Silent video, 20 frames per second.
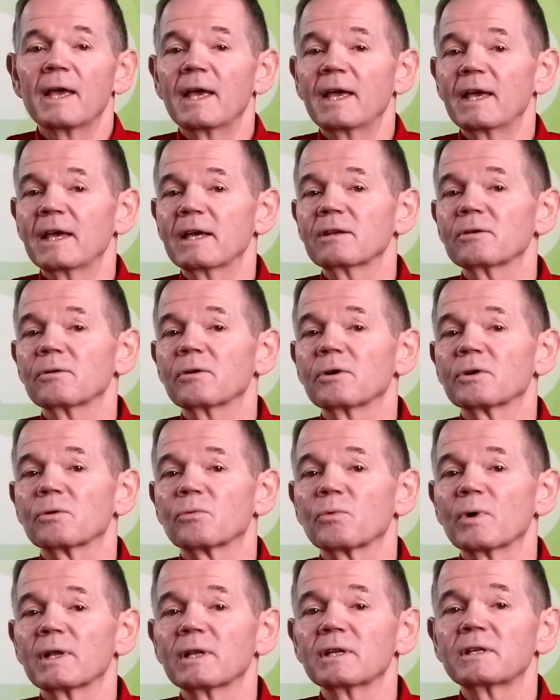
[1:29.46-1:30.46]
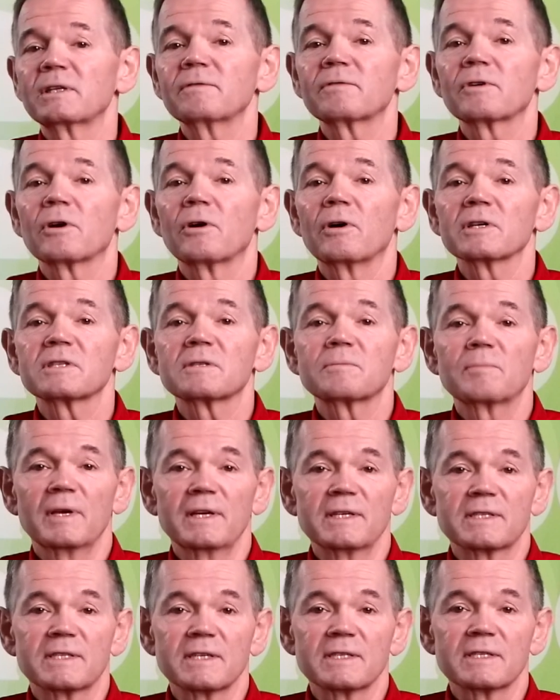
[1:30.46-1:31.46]
And on a relative cost
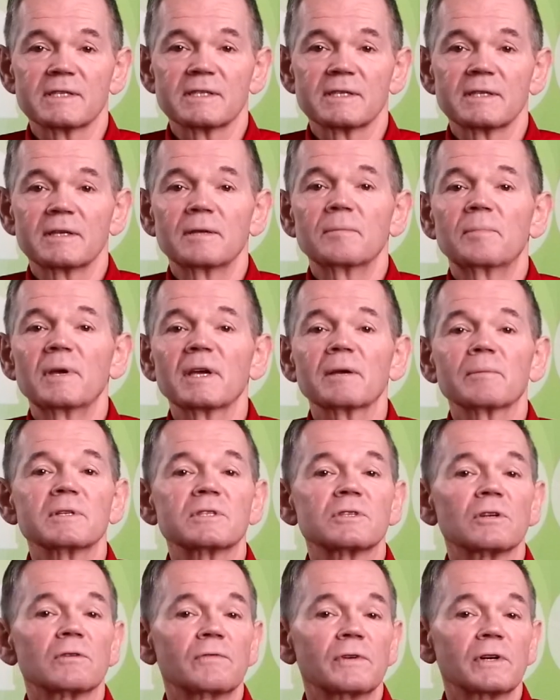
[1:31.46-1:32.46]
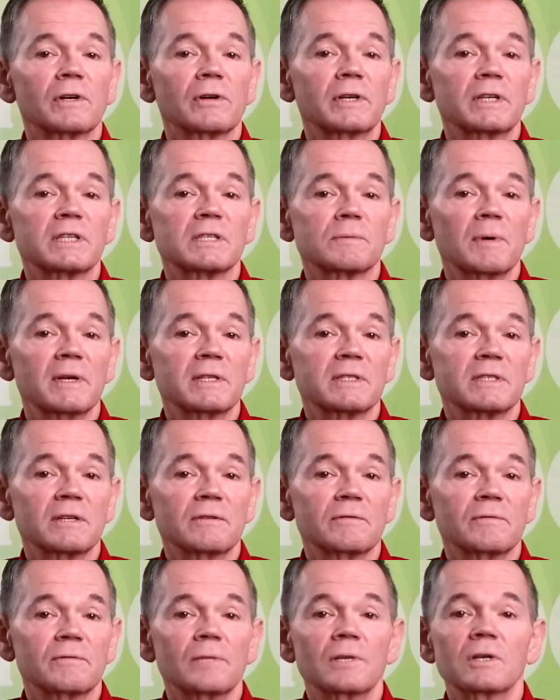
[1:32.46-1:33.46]
basis, pigments are very
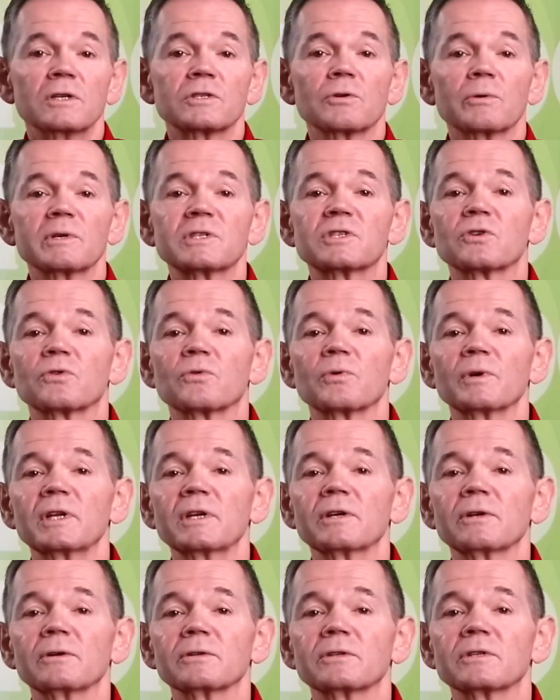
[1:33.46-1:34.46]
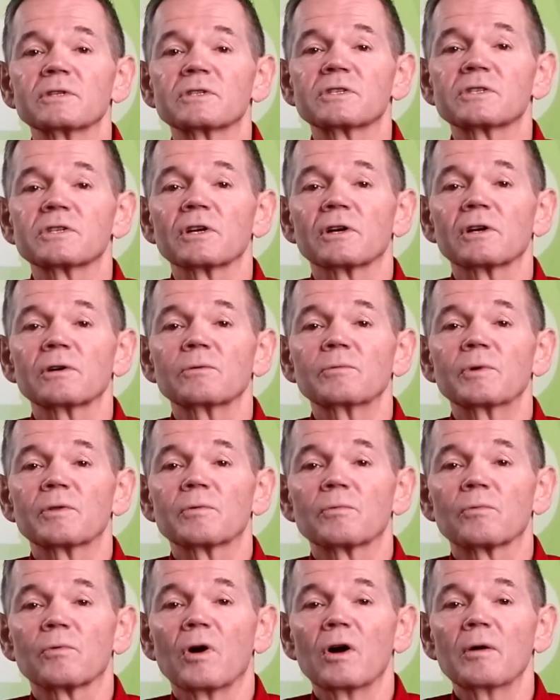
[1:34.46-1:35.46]
expensive, so it's critical to start
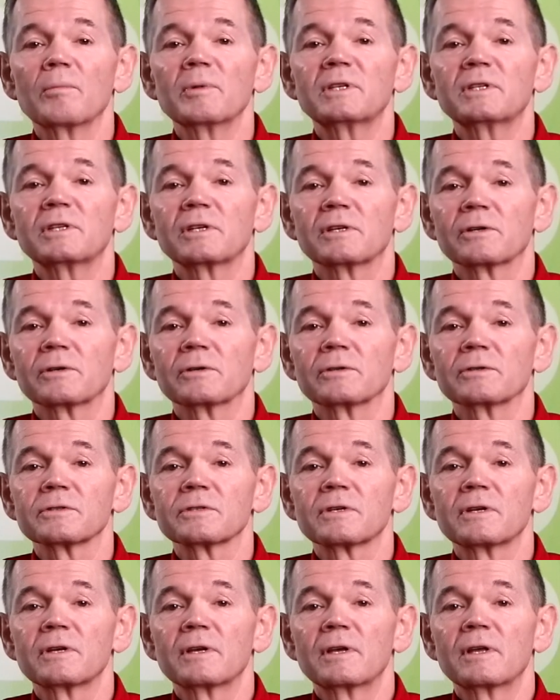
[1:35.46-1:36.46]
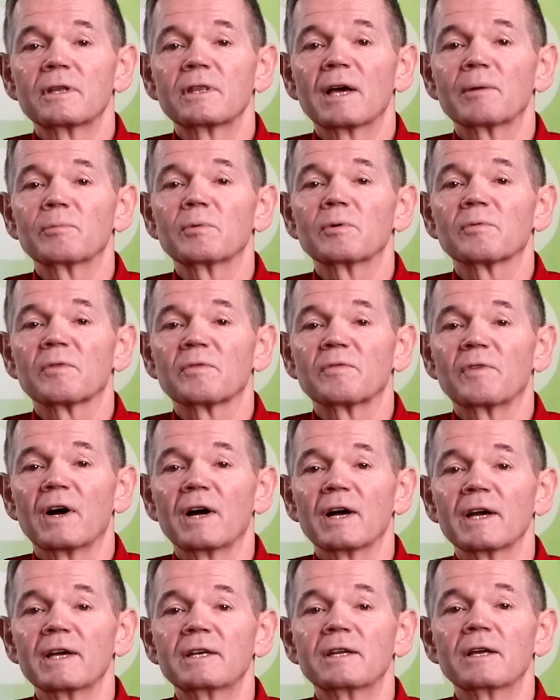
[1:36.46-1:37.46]
with raw materials that will
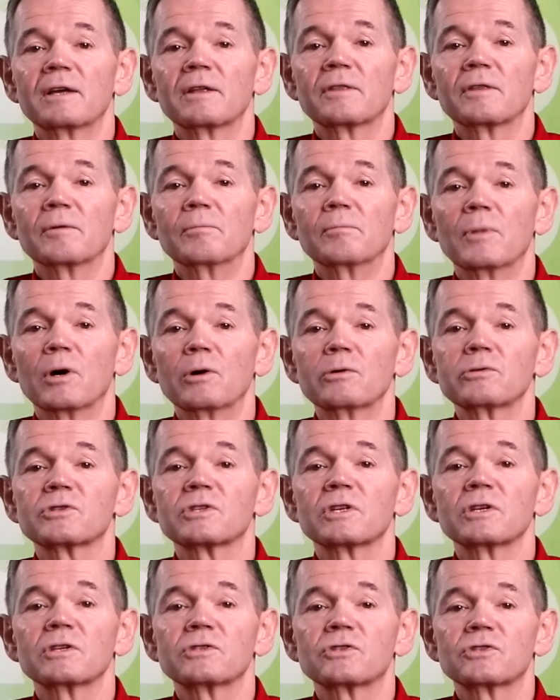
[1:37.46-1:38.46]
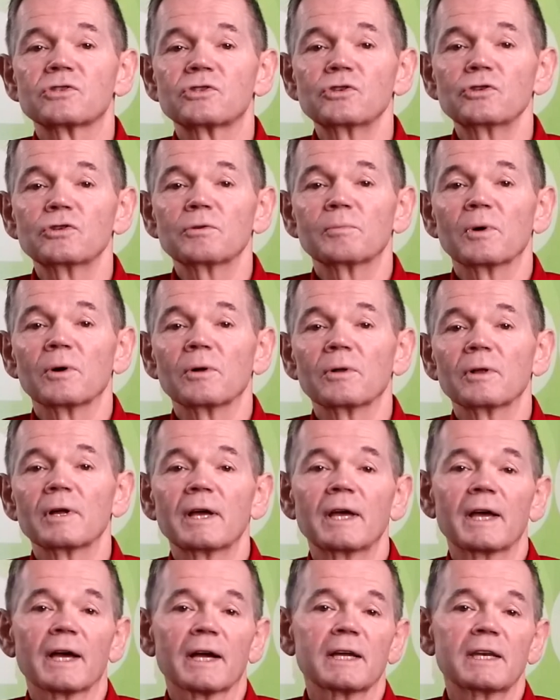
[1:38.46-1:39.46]
provide the most suitable
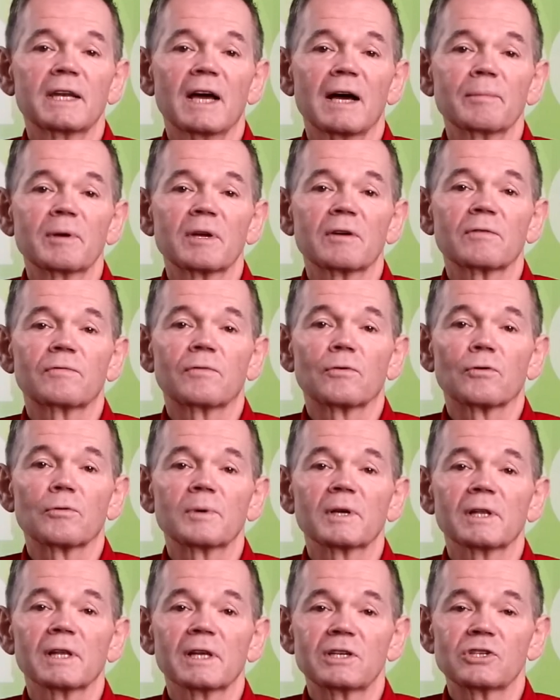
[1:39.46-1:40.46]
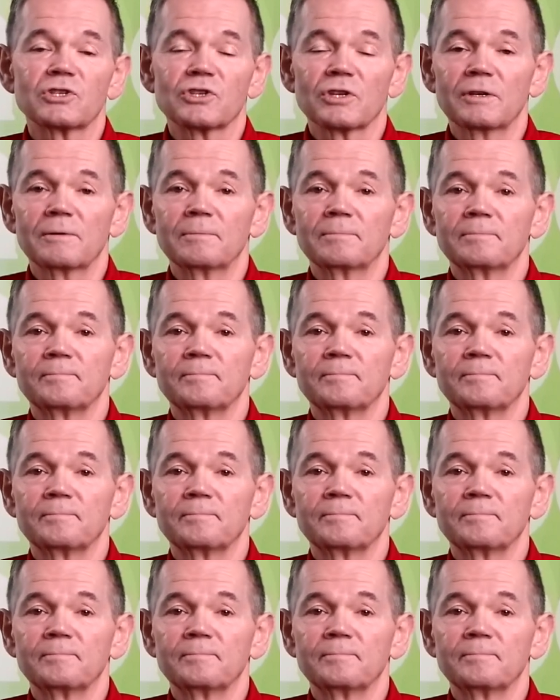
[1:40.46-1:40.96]
economic formulation.